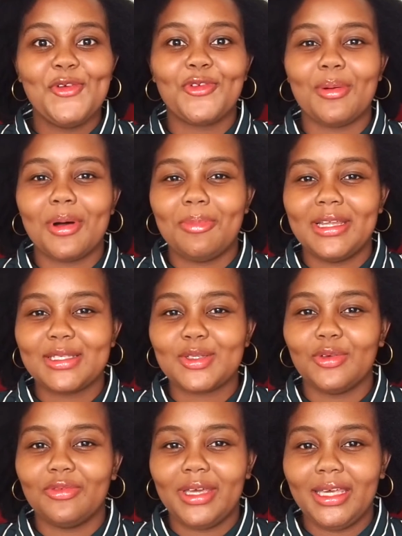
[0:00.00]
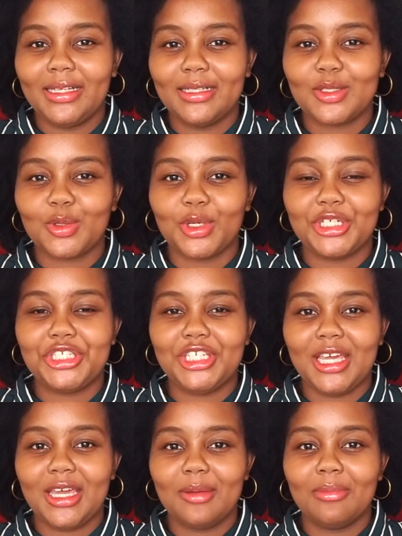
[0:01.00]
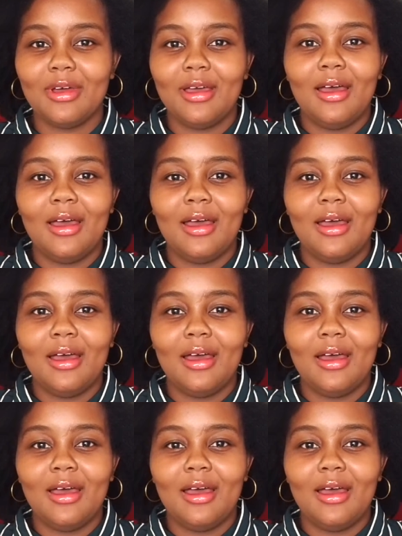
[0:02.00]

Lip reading: from a place of guilt or shame,